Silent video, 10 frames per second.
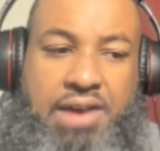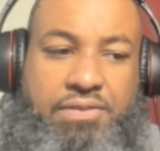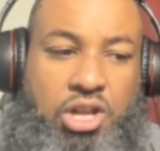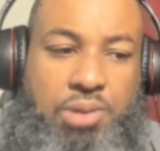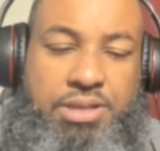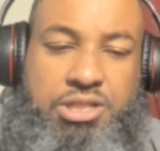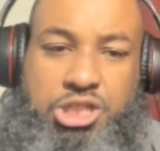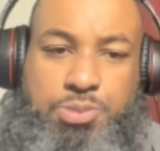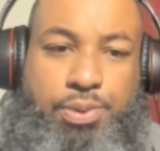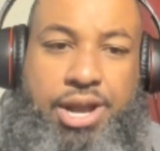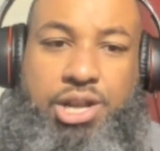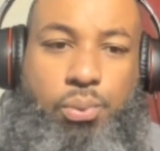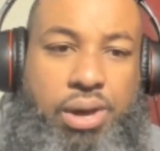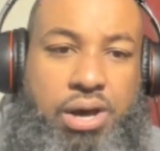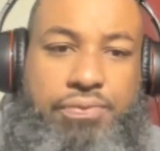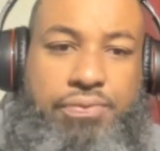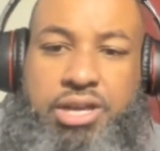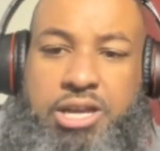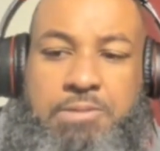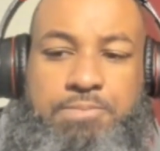have a little bit to spread the wealth.
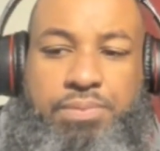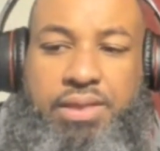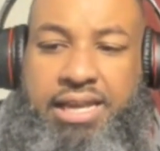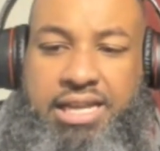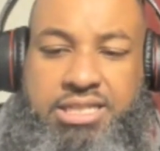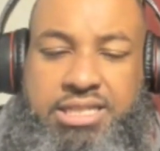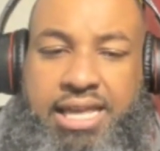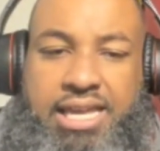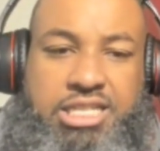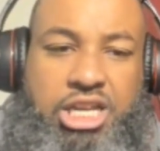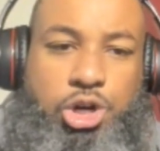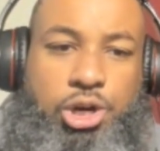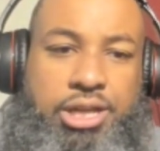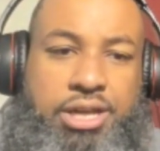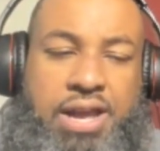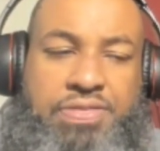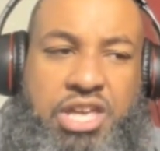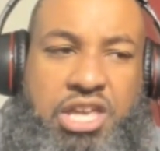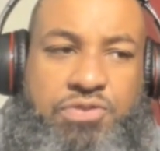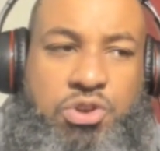Like I said earlier, I
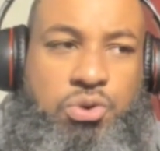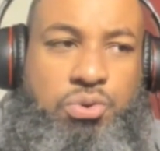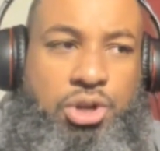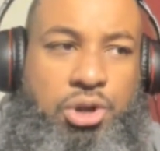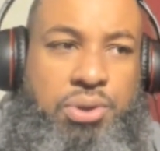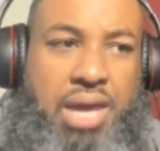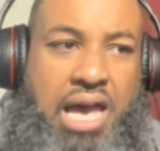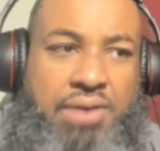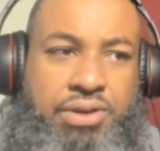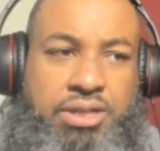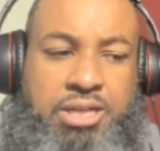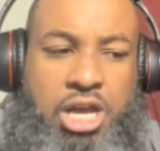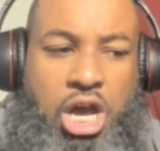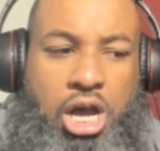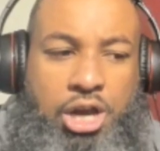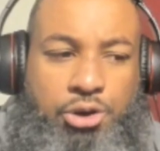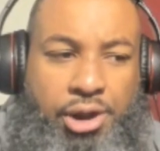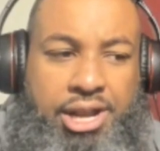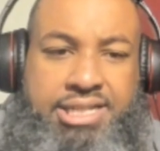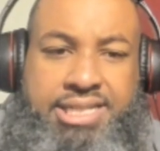think if you have a
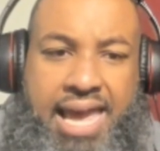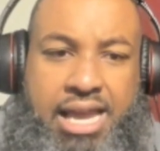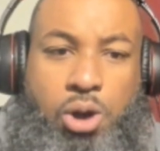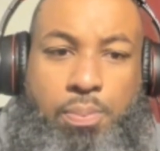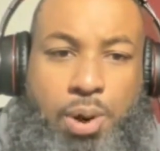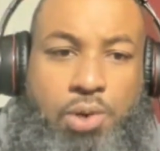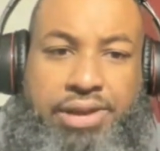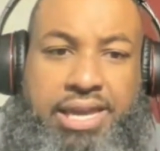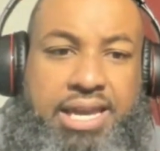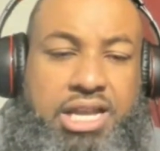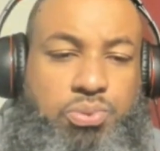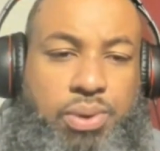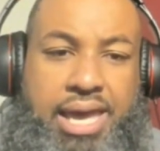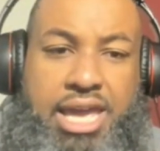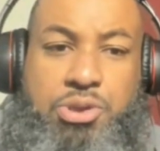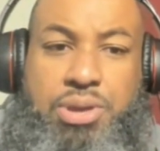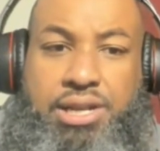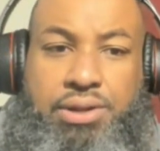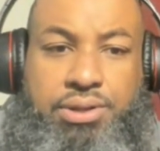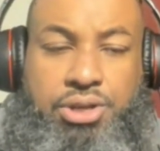great attack on both ends, where hey, you
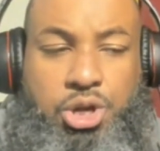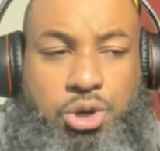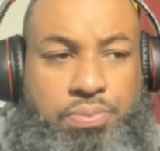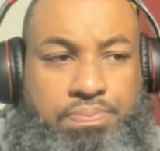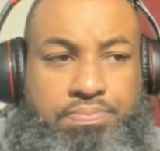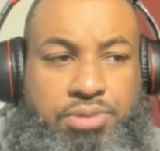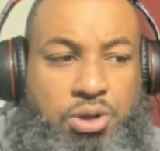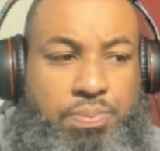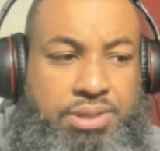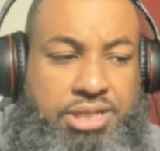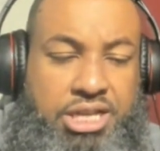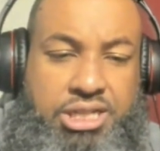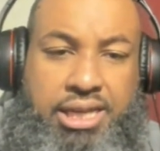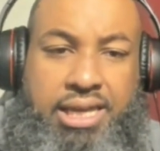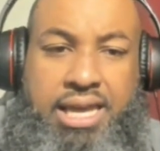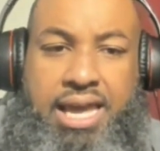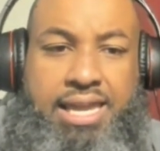can potentially